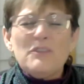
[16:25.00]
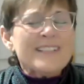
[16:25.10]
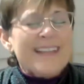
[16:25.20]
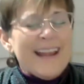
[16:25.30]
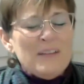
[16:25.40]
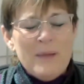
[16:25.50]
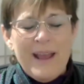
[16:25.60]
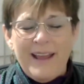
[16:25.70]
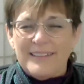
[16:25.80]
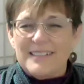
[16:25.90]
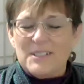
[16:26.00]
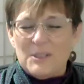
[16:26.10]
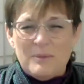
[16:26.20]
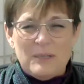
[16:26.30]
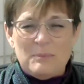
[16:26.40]
just impacted
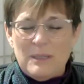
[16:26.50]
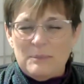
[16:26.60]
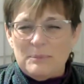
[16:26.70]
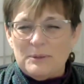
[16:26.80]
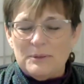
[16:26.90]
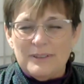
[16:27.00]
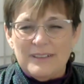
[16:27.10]
so many people.